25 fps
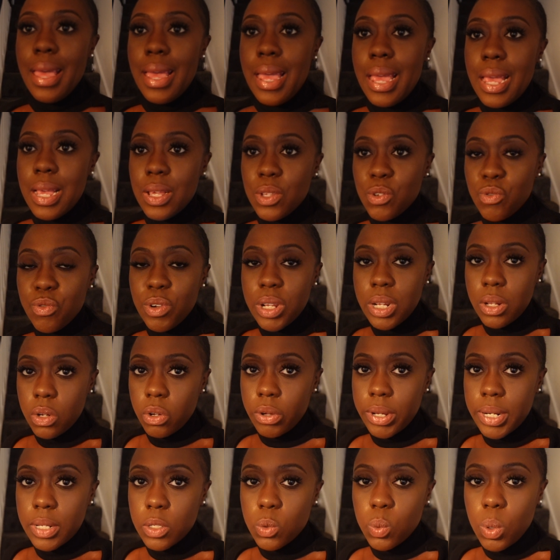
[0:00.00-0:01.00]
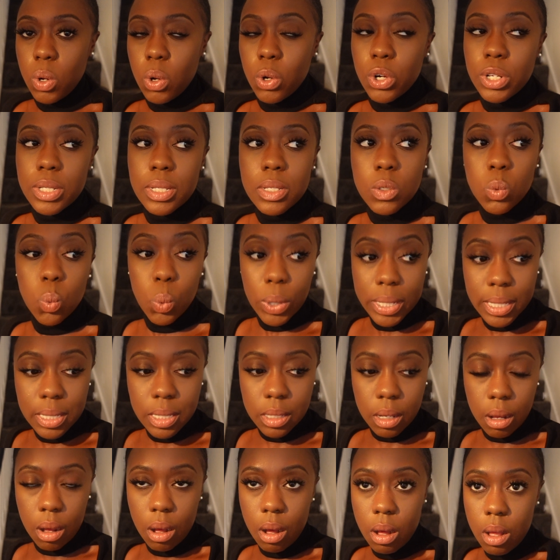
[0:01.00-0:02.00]
It's really annoying as well because it's
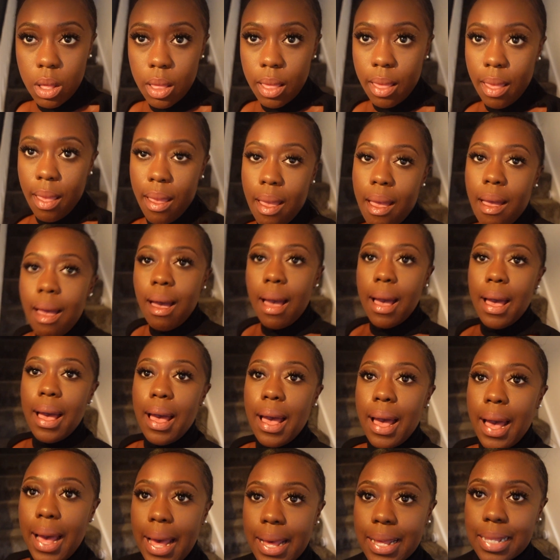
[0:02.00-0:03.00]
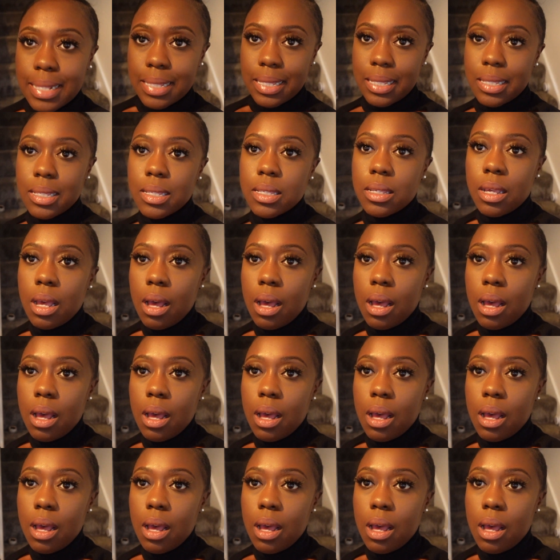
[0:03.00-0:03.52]
winter, and